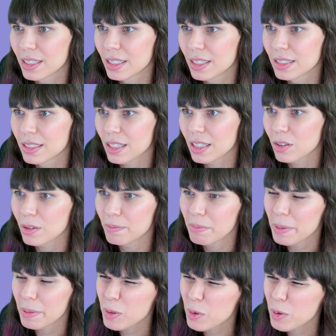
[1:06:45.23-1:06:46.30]
So
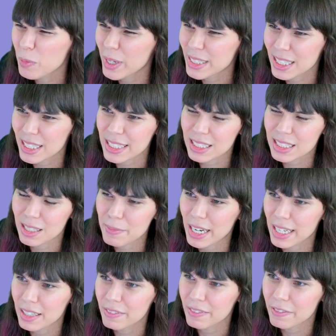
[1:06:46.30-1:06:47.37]
maybe we want to like some
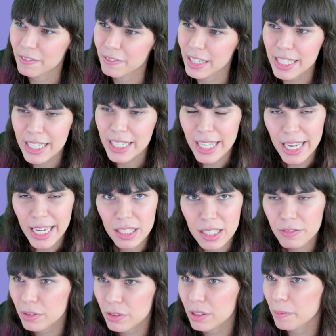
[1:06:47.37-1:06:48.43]
kind of indicator
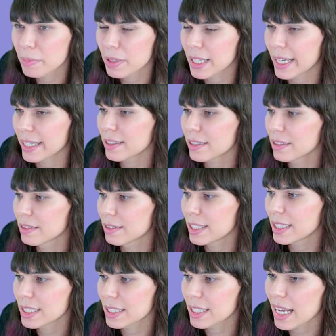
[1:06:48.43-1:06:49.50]
for the player that
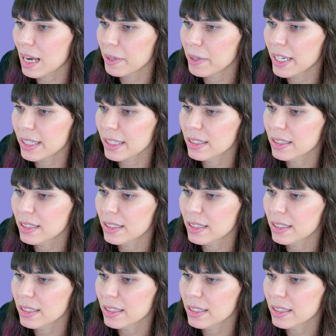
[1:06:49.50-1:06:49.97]
this is happening.